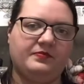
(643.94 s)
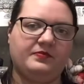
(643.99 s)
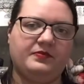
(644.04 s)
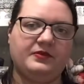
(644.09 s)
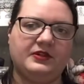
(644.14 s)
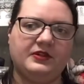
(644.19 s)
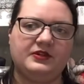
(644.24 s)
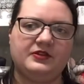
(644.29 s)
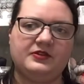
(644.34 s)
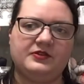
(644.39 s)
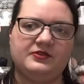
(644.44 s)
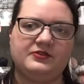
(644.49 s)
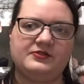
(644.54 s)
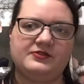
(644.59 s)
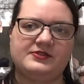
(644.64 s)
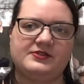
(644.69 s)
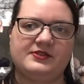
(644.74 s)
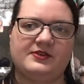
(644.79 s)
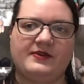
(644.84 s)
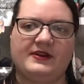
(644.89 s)
blues,
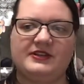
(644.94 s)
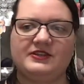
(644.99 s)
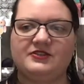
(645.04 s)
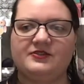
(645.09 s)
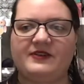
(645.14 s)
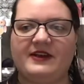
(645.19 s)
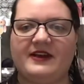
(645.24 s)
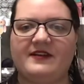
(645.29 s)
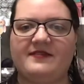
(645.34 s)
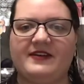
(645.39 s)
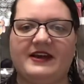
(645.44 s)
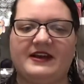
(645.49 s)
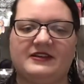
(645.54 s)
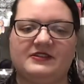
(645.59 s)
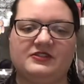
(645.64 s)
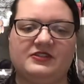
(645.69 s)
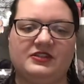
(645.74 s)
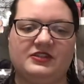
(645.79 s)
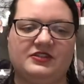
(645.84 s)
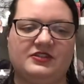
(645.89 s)
so I do have
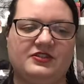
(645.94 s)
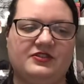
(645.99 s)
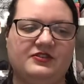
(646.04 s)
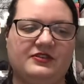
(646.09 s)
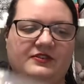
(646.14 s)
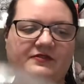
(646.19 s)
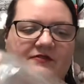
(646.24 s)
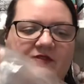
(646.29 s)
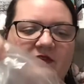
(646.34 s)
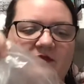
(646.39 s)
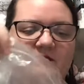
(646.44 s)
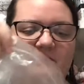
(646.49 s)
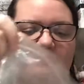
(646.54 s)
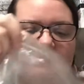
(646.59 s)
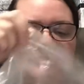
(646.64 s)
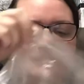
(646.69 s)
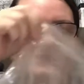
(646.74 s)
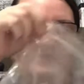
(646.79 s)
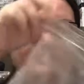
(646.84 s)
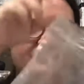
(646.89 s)
actually two different
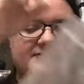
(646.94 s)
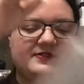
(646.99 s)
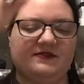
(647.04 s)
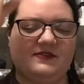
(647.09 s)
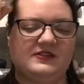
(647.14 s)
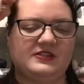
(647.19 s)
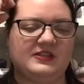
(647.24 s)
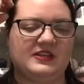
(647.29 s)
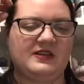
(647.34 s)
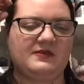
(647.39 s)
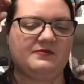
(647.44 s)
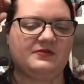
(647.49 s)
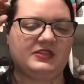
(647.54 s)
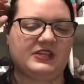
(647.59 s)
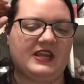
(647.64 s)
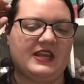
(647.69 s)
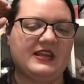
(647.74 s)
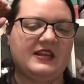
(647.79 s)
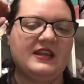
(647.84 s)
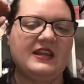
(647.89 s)
blues of the same
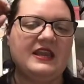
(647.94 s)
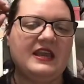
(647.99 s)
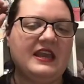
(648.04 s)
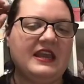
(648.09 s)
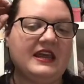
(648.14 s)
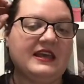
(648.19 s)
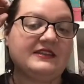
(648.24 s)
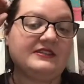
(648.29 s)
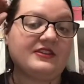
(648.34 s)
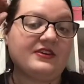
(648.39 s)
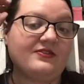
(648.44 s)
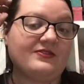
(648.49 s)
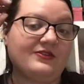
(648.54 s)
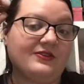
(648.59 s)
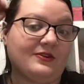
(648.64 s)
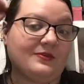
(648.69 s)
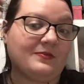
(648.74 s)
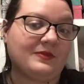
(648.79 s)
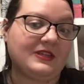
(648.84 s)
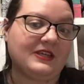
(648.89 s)
shade. I don't
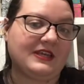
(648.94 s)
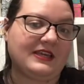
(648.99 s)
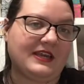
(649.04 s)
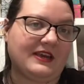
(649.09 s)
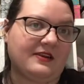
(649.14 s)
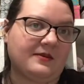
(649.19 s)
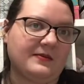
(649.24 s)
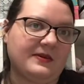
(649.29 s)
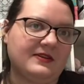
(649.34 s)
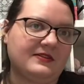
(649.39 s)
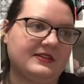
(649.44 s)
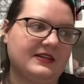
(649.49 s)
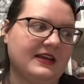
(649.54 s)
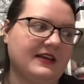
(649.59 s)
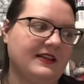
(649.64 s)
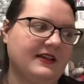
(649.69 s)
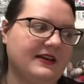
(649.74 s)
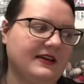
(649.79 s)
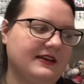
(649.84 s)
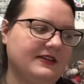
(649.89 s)
normally care about dye
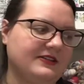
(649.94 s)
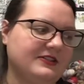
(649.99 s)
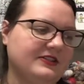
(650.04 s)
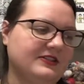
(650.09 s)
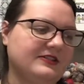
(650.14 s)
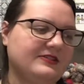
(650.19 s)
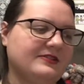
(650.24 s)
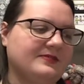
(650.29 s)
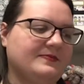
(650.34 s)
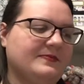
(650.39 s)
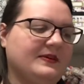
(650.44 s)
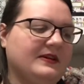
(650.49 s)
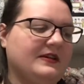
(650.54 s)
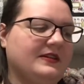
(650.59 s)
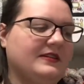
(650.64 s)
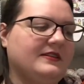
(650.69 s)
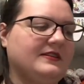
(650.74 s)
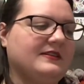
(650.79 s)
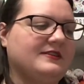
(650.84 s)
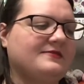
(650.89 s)
lot issues,
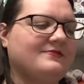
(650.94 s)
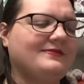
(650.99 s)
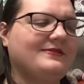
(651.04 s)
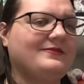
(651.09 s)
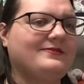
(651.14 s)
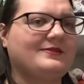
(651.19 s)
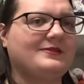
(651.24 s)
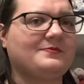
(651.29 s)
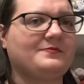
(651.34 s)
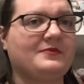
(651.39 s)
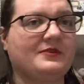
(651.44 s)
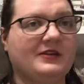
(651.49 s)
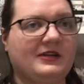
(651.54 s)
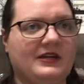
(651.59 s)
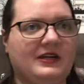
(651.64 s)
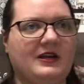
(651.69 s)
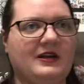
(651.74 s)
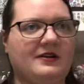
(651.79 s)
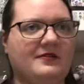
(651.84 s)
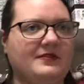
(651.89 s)
but this one was
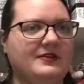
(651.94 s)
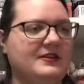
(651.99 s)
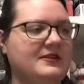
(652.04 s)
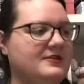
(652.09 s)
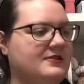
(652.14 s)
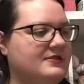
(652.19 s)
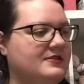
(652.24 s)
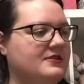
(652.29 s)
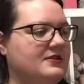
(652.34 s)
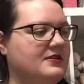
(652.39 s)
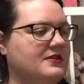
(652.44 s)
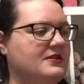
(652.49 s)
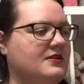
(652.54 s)
pretty obvious.